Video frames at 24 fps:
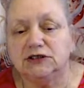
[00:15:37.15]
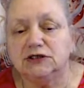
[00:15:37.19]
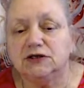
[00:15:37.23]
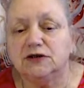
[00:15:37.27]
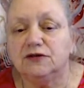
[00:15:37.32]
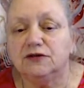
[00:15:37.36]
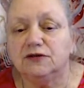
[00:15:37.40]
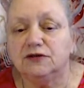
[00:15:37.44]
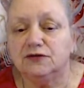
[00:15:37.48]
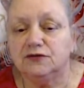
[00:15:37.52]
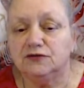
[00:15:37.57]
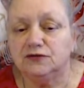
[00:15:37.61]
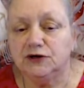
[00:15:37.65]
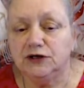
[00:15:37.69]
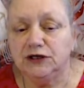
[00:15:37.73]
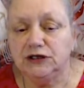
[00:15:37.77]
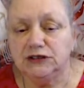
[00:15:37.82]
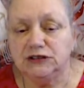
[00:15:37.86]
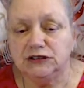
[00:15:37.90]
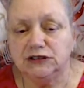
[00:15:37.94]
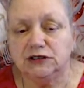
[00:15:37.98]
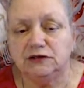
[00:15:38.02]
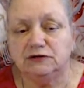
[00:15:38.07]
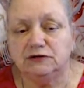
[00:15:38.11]
three
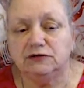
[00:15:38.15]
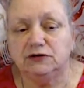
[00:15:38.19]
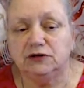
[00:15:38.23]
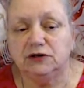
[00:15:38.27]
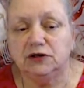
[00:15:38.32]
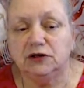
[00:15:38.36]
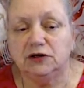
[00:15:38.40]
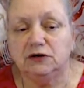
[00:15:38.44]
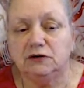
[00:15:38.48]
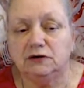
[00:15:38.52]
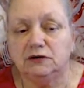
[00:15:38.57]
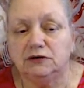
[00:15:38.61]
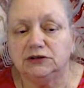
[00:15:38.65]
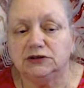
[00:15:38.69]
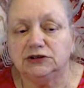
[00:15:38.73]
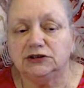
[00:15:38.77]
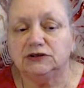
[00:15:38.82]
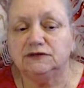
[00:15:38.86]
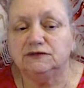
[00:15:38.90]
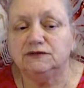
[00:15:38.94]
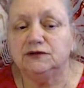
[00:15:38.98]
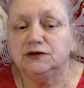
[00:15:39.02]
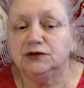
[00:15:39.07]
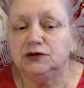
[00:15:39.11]
tarot cards
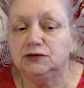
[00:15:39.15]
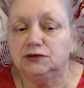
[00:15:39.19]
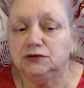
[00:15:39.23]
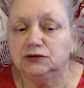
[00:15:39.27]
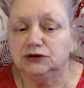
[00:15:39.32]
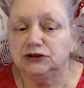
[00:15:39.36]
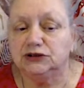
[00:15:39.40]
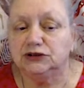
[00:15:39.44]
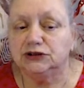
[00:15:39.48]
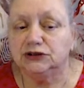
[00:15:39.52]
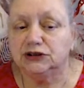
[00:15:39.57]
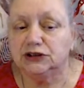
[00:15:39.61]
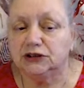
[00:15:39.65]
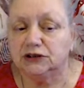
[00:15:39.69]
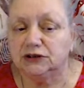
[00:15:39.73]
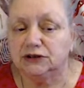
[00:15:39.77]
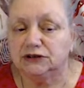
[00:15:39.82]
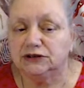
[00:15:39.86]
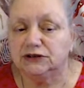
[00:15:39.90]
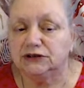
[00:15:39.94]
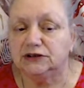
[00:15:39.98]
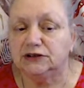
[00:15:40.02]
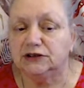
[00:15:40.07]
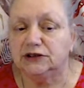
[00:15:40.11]
for your star
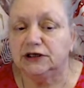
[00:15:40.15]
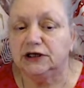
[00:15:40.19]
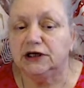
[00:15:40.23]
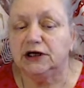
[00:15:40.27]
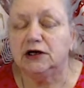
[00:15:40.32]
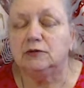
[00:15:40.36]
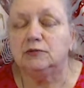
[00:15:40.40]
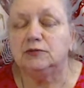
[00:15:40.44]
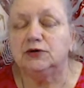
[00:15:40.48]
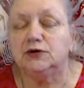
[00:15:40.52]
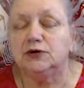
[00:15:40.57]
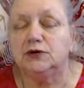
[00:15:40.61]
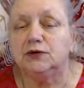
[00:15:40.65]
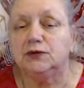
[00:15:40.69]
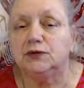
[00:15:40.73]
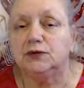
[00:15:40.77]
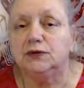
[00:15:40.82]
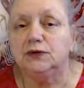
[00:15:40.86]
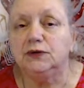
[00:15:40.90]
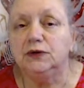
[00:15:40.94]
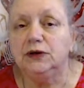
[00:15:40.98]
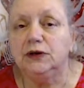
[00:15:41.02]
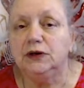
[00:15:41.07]
sign Capricorn